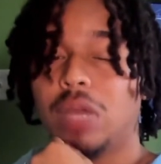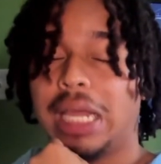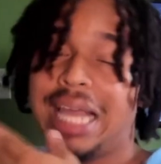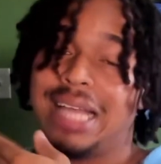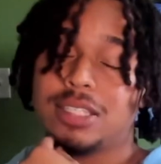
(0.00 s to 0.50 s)

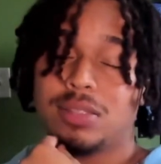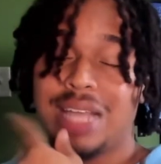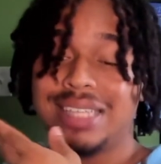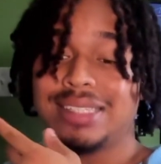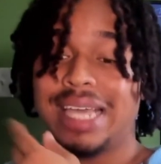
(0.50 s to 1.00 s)
And that's
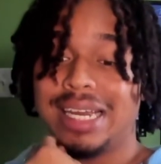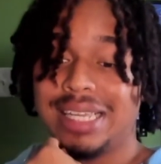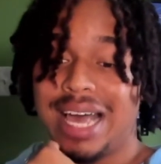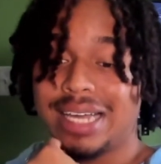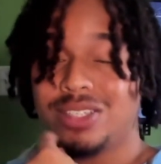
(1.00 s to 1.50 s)
saying a
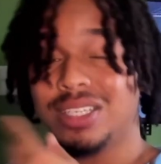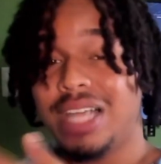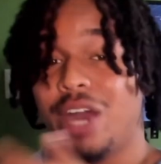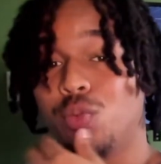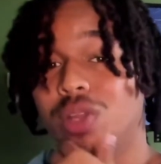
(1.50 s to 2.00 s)
lot, because there's a
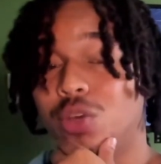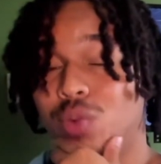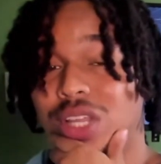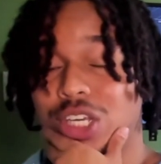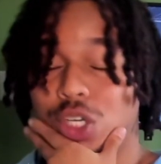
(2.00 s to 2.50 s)
lot of really,
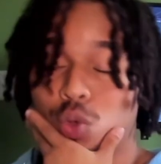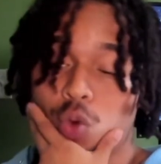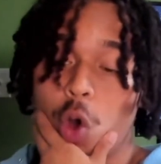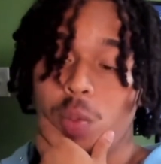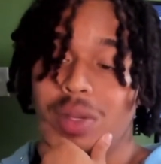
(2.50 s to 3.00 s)
really good
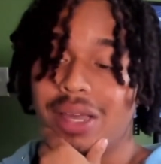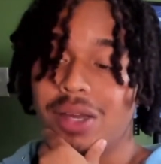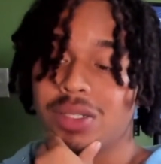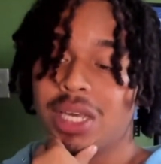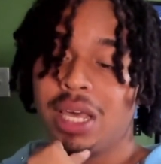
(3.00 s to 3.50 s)
role
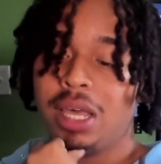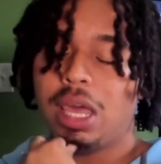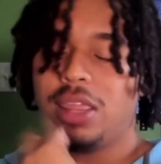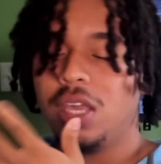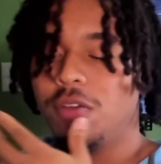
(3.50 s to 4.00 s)
players.
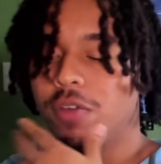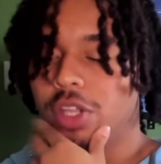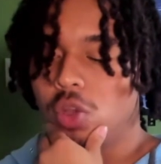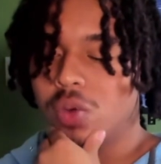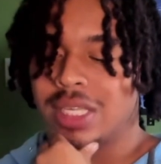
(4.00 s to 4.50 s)
And then for the
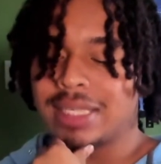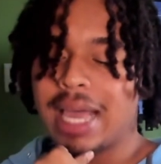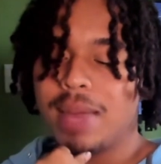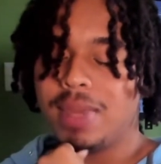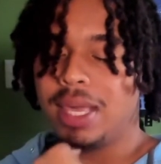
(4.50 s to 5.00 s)
Luka
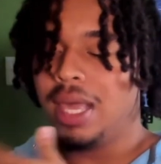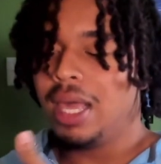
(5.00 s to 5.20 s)
assignment,